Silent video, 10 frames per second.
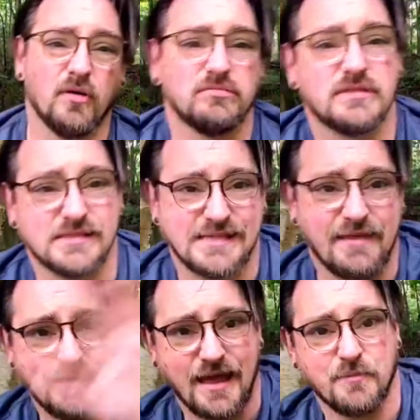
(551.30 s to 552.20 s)
to set
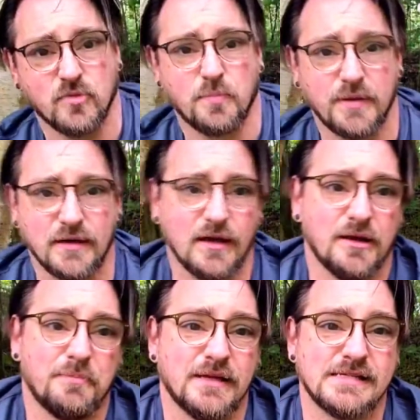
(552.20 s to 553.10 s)
the camera up in a
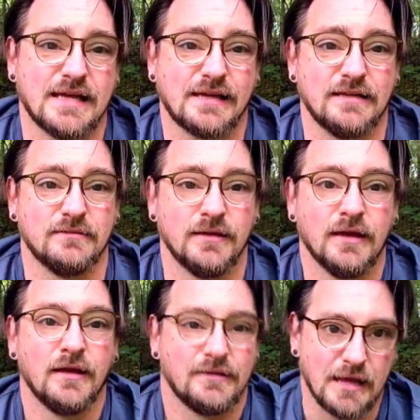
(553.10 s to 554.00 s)
place that I can
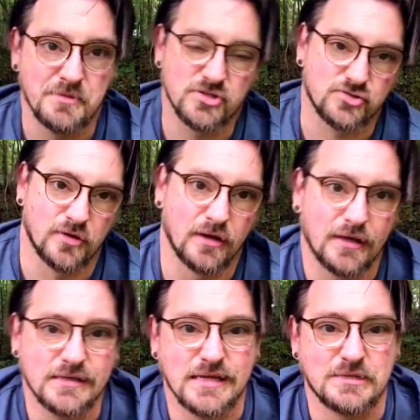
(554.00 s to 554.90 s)
demonstrate,
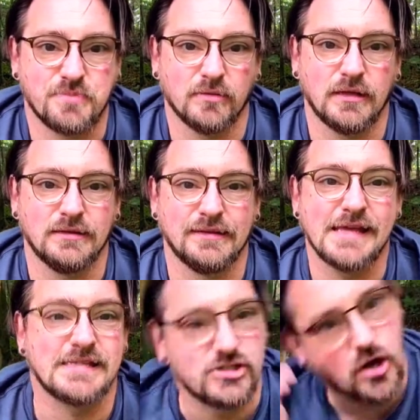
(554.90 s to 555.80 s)
it's probably
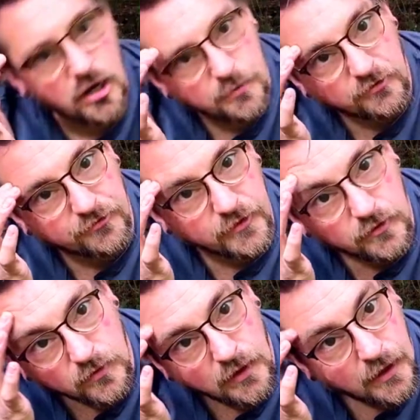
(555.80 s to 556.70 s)
less enjoyable for you